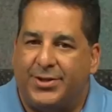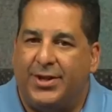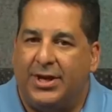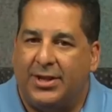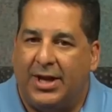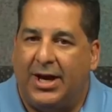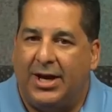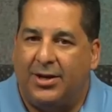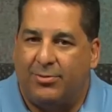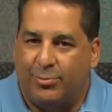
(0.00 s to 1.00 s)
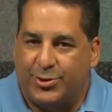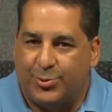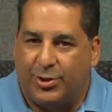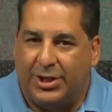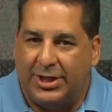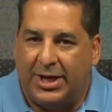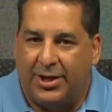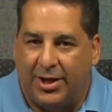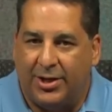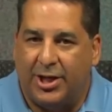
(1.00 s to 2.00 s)
the thing that I was really kind
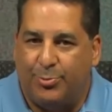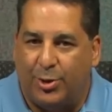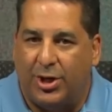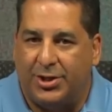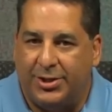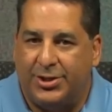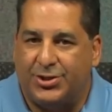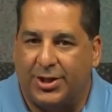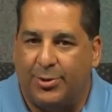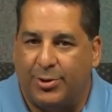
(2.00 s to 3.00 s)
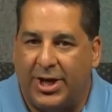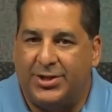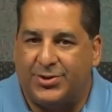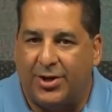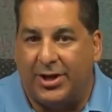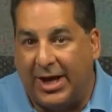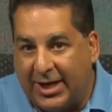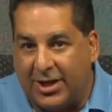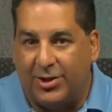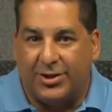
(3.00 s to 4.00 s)
of hung up on initially when I started. I
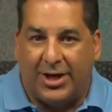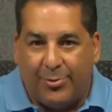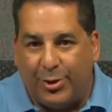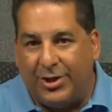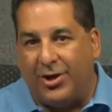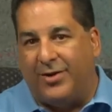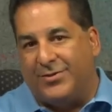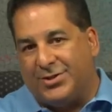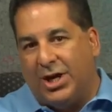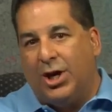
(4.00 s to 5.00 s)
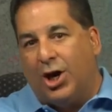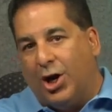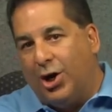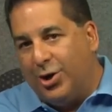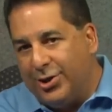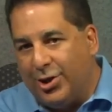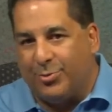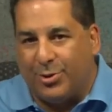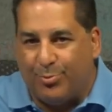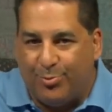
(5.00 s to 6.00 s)
kind of looked at everybody in the office, oh, I'm
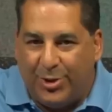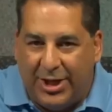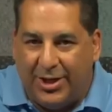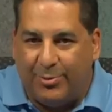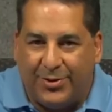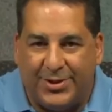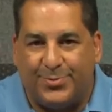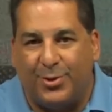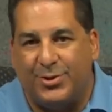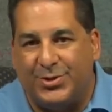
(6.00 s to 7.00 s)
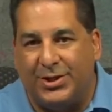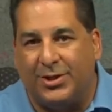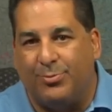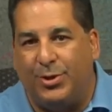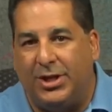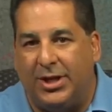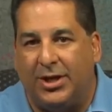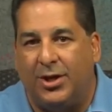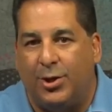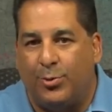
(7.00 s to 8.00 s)
competing with this person and competing
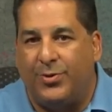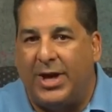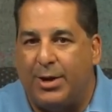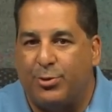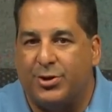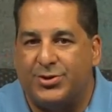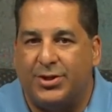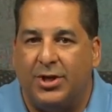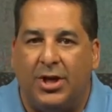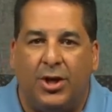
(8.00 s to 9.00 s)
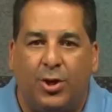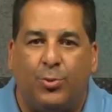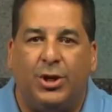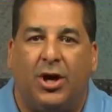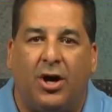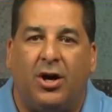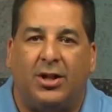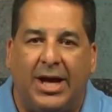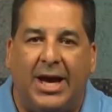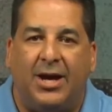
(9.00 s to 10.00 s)
with that person. We
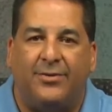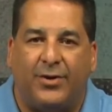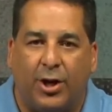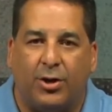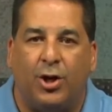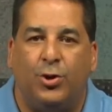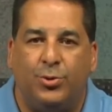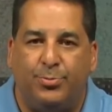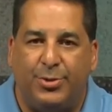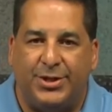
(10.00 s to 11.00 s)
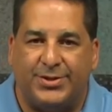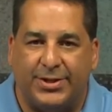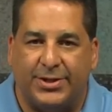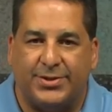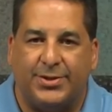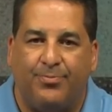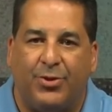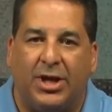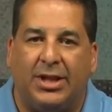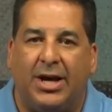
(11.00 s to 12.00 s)
all have our own business.
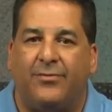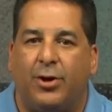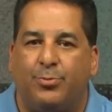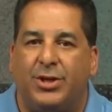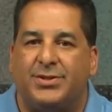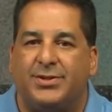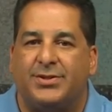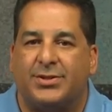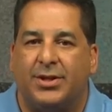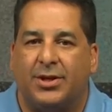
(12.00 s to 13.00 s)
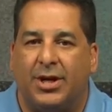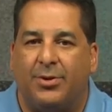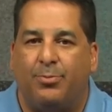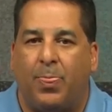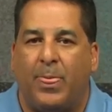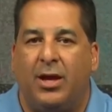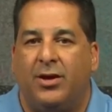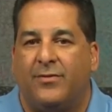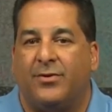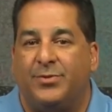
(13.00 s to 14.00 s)
A lot of our business is going to come
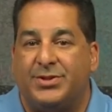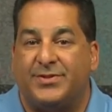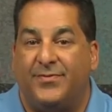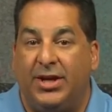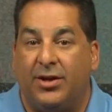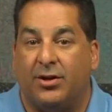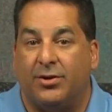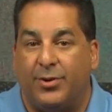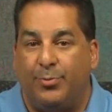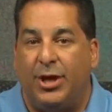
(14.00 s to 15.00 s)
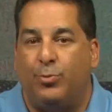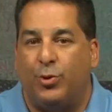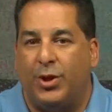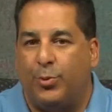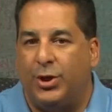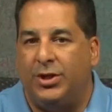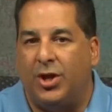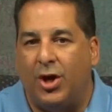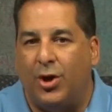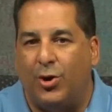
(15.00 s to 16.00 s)
from the sphere, the people that we
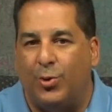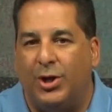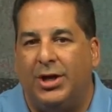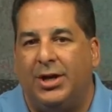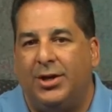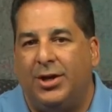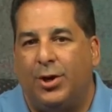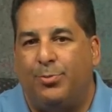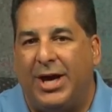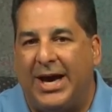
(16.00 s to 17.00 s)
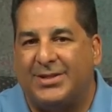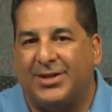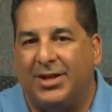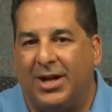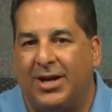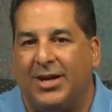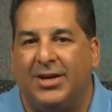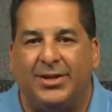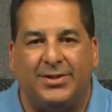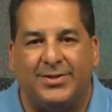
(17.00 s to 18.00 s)
know, past
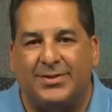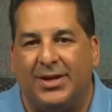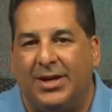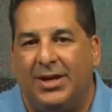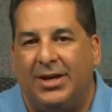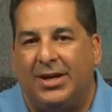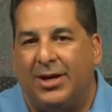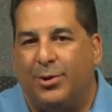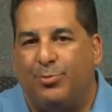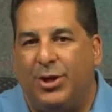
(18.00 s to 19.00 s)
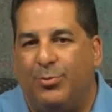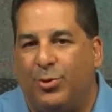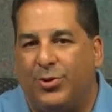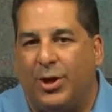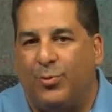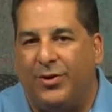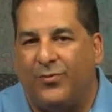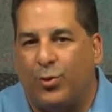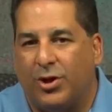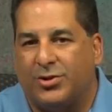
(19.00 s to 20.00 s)
clients, people that we've
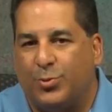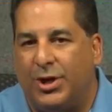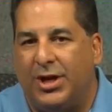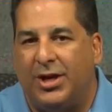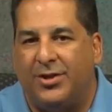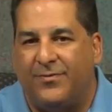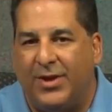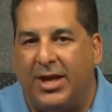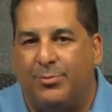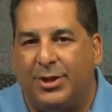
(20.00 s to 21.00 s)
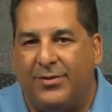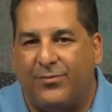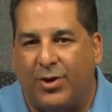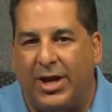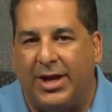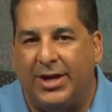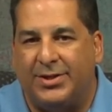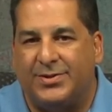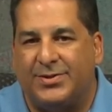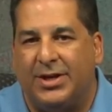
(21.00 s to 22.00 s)
worked with, family,
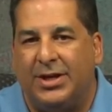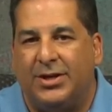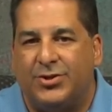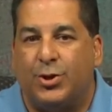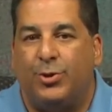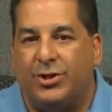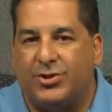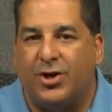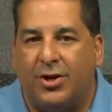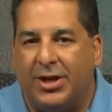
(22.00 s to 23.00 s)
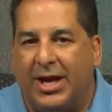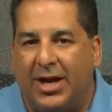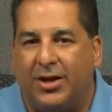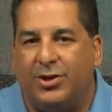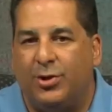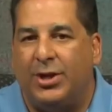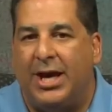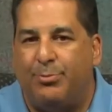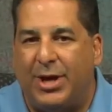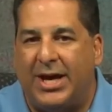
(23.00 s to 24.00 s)
friends. So when you're starting out, you don't
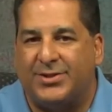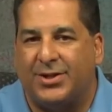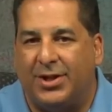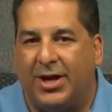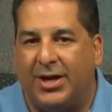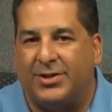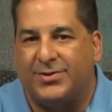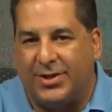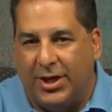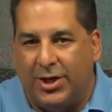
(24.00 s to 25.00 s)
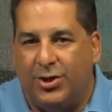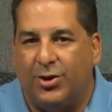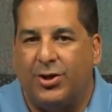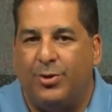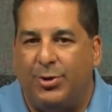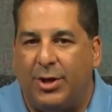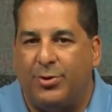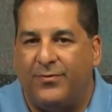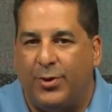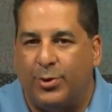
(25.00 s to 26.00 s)
have past clients. You're going to be
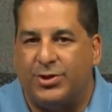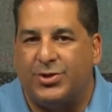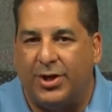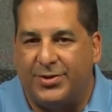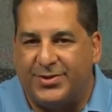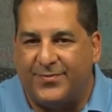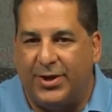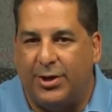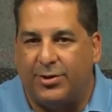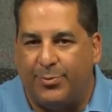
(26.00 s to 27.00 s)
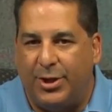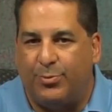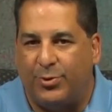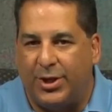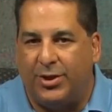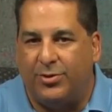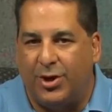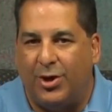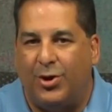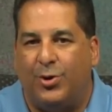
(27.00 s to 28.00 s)
able to focus on the sphere, the people that you
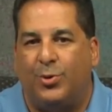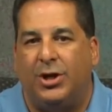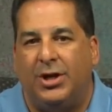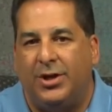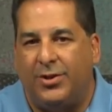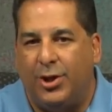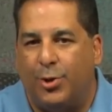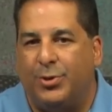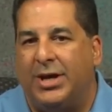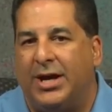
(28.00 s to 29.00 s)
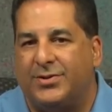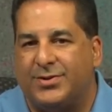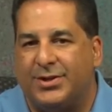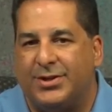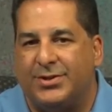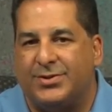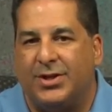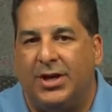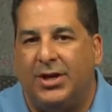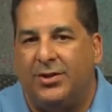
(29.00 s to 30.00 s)
know, the open houses,
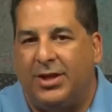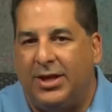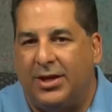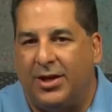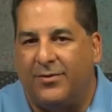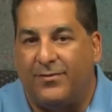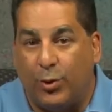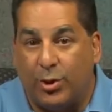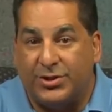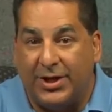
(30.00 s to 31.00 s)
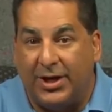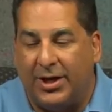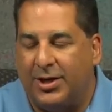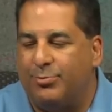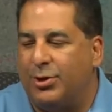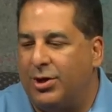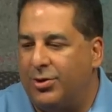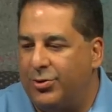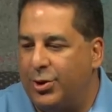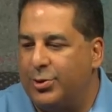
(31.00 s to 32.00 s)
the floor time,
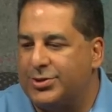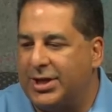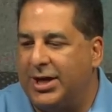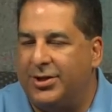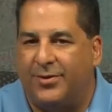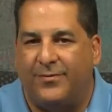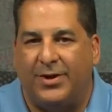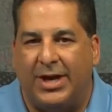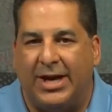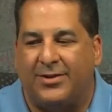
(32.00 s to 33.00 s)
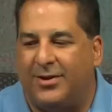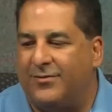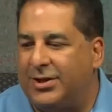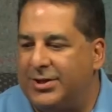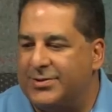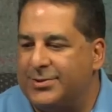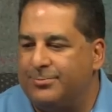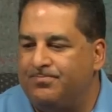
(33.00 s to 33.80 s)
those kind of activities.